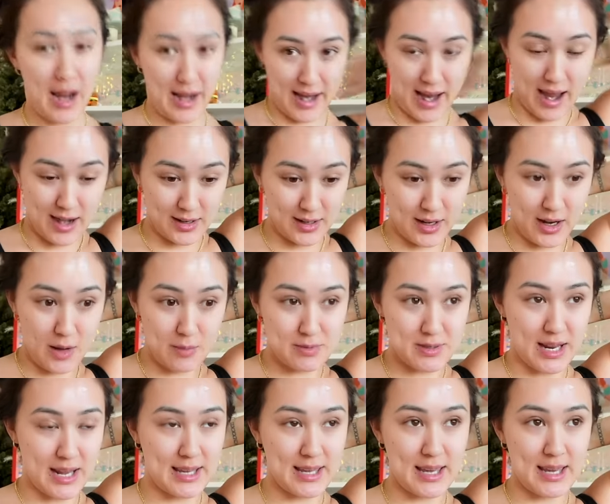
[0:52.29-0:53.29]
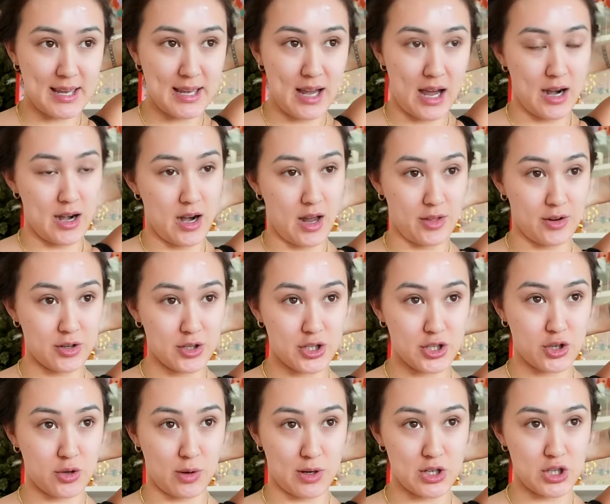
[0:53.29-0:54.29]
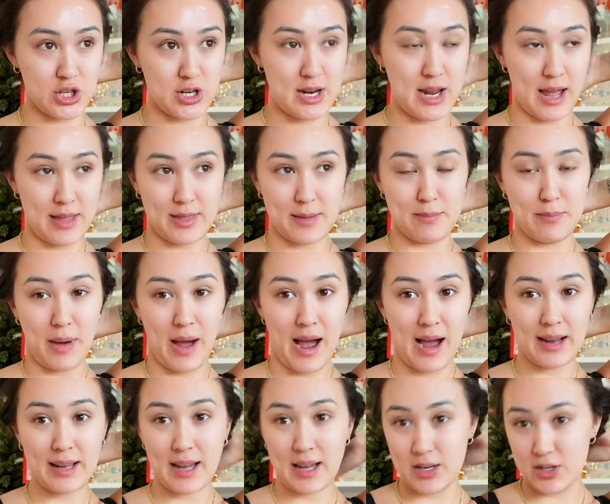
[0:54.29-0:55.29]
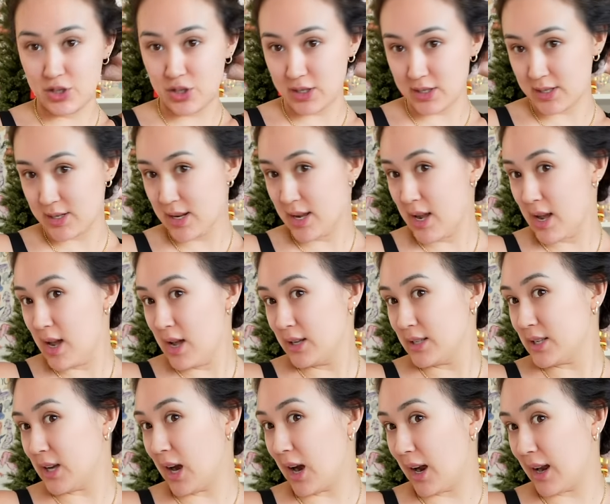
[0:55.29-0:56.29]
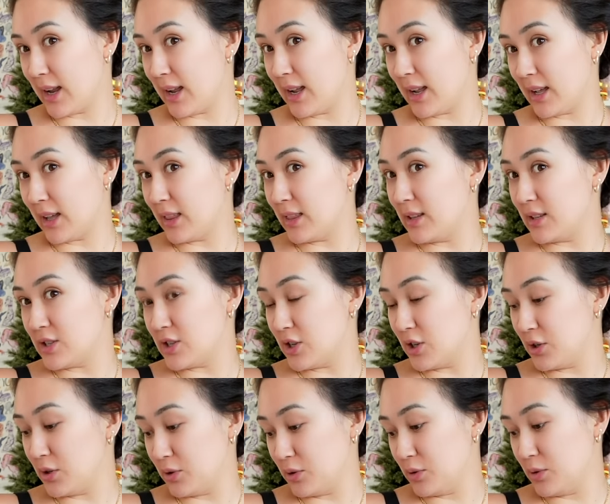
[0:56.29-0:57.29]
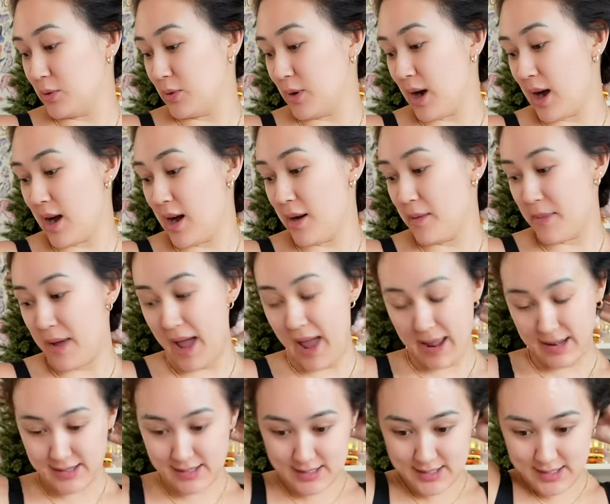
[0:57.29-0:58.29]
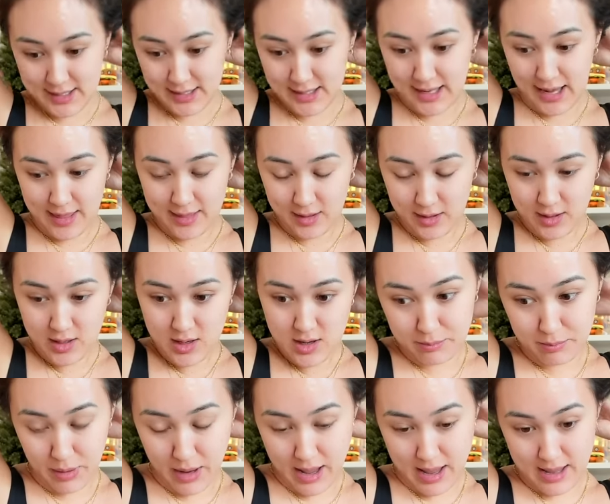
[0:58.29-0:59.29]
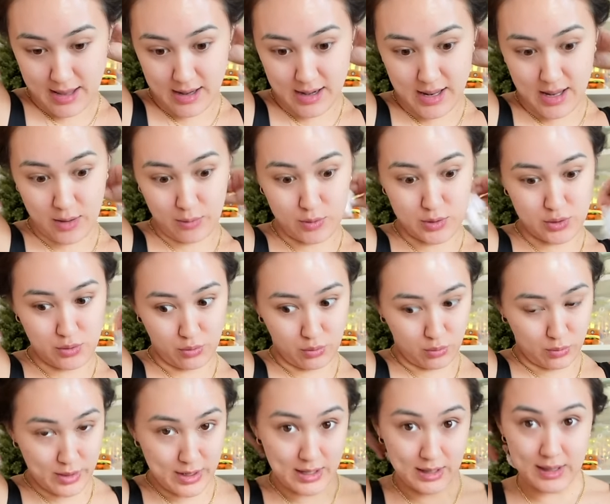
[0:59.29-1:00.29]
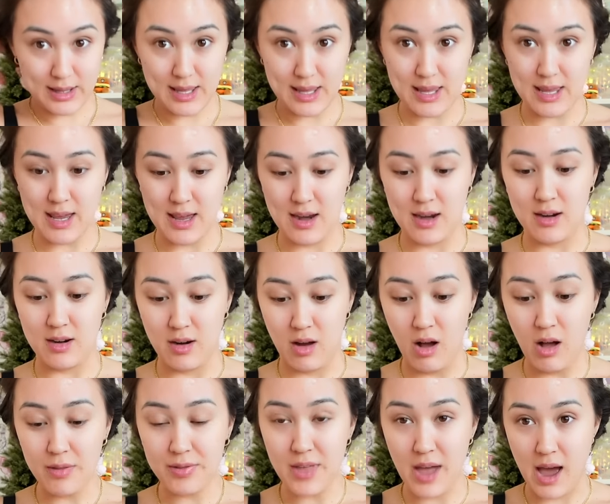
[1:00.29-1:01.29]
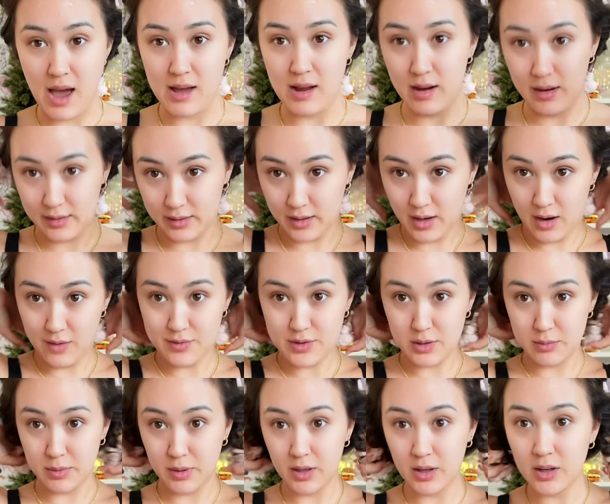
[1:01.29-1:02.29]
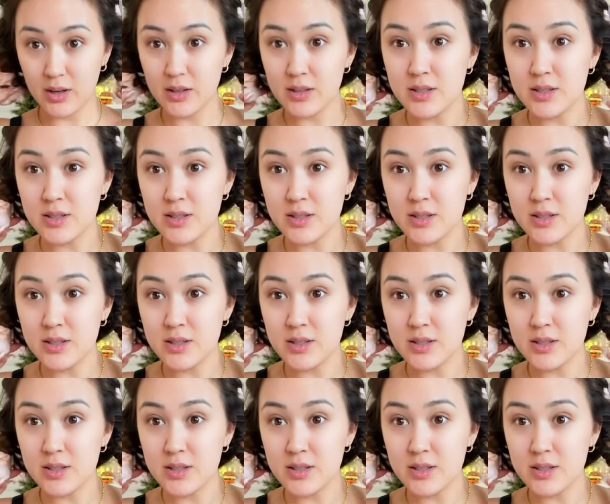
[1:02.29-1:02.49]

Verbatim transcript: I ended up taking another scrunchie at the back and just tying the two ends together, but it was really not that uncomfortable.